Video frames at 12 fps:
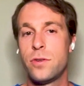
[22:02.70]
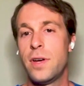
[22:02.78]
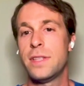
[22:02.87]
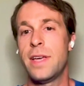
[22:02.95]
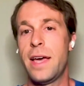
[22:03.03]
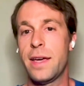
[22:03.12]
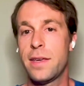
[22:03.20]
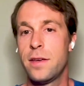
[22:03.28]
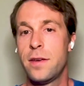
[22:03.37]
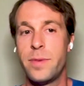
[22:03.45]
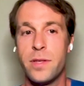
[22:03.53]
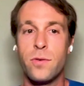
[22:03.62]
go attack
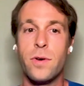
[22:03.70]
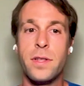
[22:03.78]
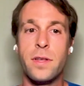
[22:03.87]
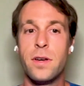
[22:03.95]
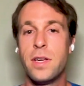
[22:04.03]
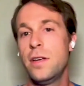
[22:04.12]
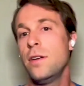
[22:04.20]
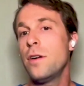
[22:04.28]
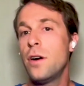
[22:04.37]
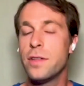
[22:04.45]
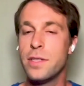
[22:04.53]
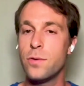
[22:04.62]
Bitcoin uh,
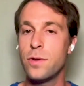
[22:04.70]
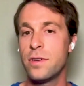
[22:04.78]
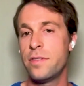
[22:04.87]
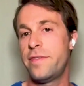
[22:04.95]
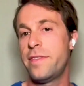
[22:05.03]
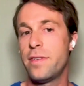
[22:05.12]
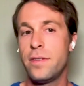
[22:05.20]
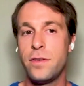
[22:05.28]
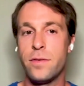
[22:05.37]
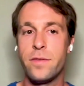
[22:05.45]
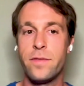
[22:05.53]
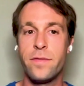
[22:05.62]
on the order of
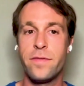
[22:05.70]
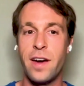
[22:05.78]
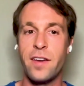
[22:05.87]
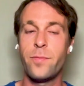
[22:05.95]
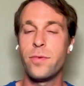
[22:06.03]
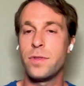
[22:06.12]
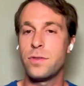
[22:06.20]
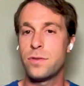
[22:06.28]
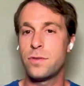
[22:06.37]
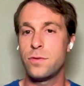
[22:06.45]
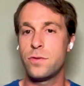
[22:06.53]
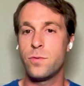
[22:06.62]
you know
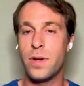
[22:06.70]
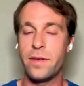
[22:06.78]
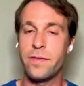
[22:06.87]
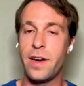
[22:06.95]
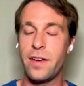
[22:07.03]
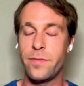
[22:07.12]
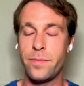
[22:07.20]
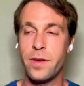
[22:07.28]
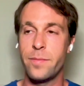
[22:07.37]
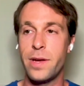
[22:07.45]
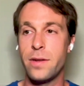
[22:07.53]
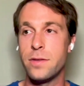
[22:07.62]

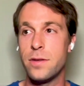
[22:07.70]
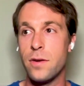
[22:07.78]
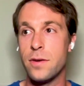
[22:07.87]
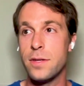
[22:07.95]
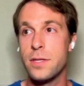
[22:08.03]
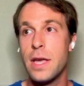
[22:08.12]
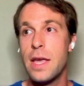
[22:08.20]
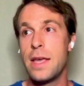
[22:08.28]
5.25 billion dollars.